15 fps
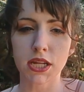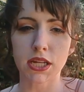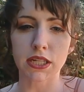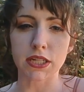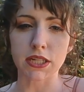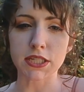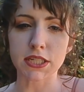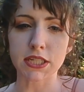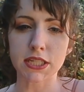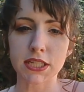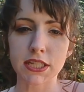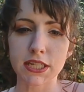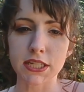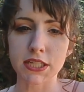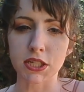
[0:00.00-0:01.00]
There's such a
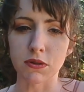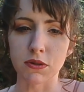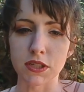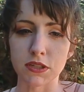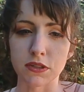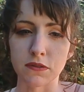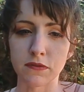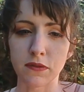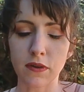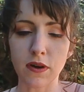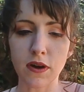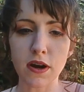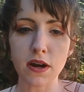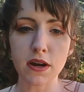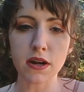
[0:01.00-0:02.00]
thing as going too
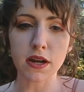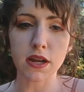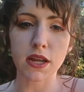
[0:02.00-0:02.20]
far,